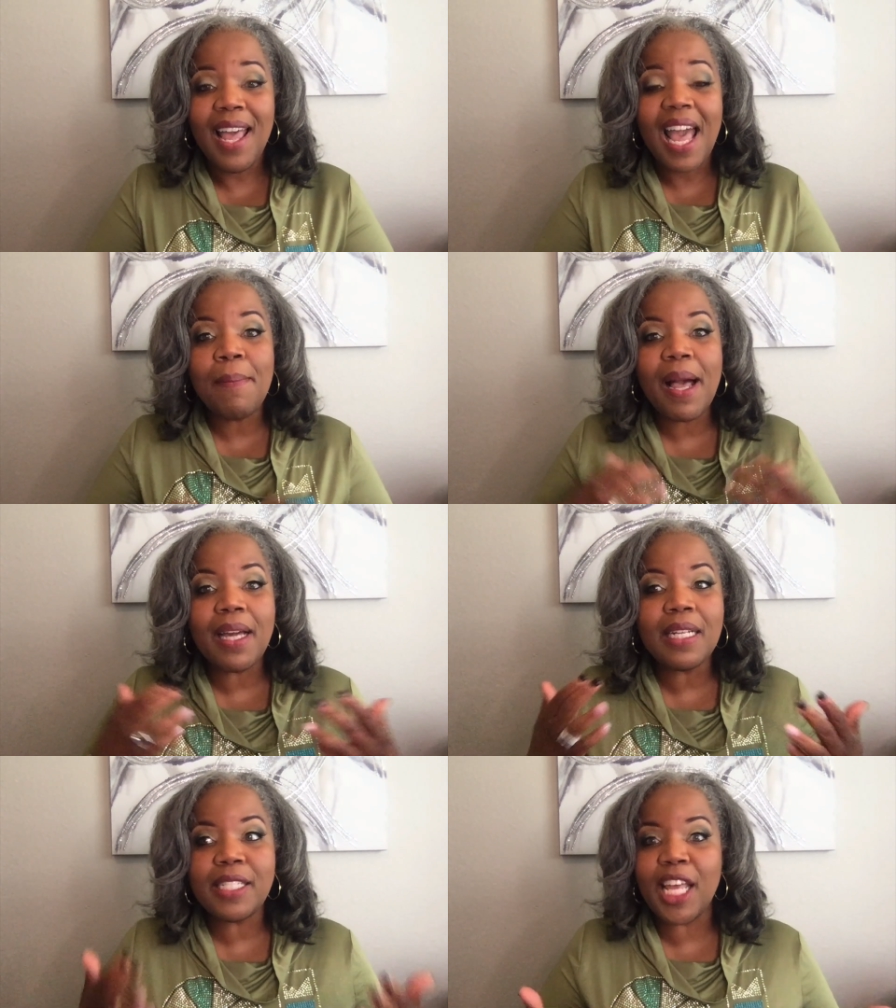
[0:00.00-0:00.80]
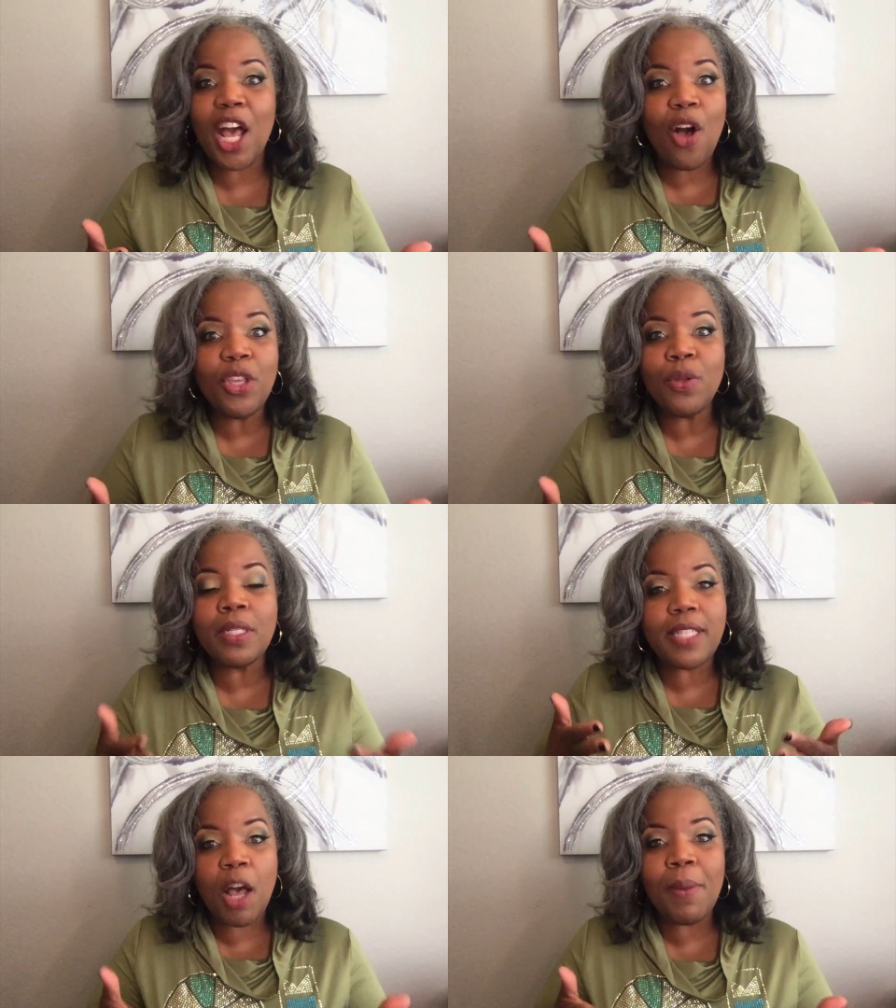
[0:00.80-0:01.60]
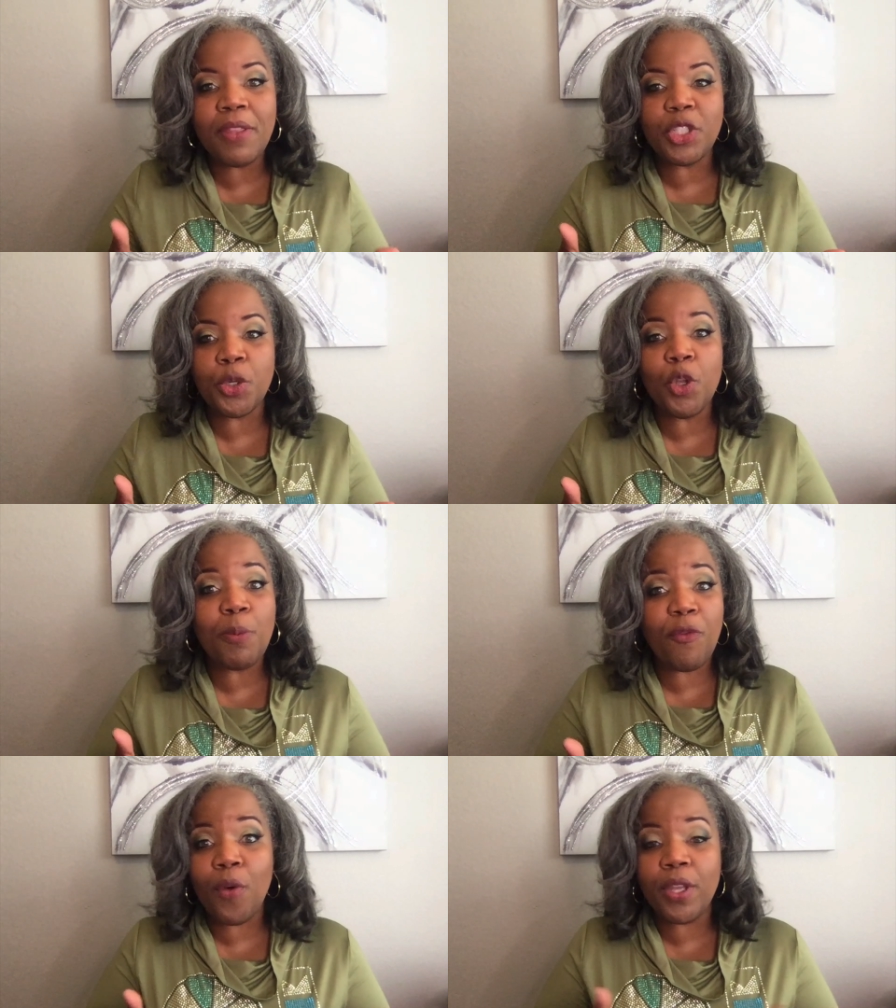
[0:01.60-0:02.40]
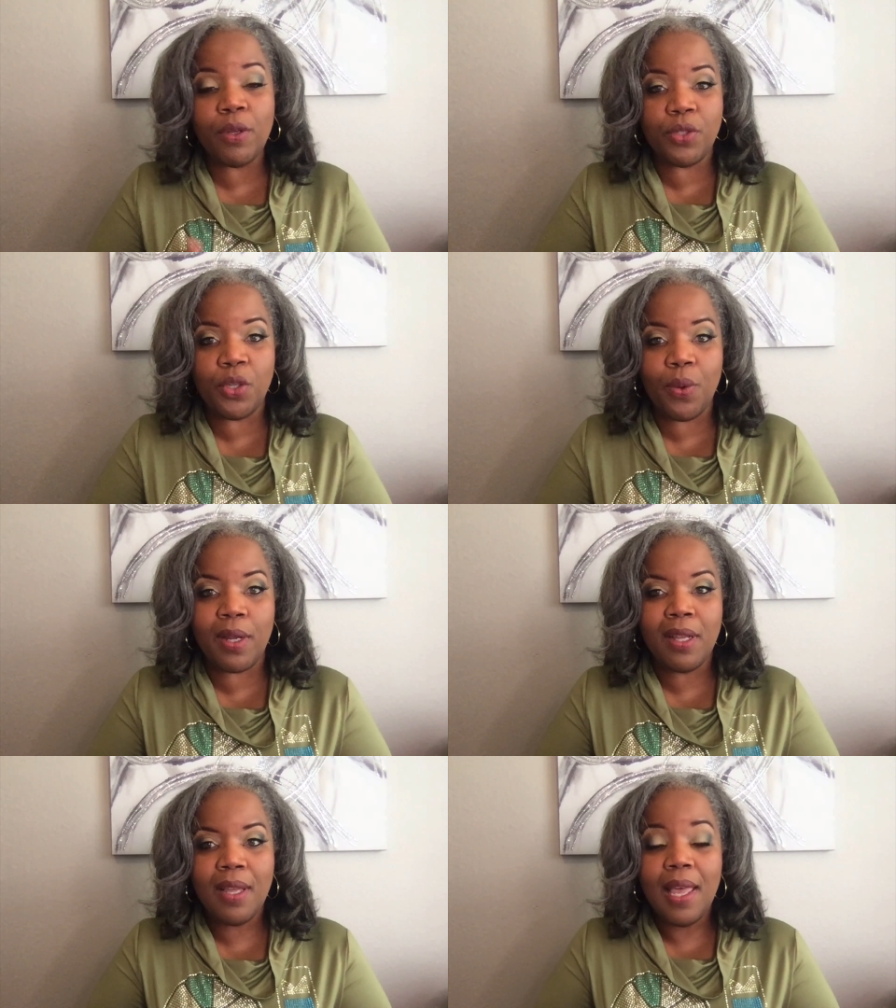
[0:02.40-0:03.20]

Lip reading: am I going to tell you to tell me the truth before you'll do it?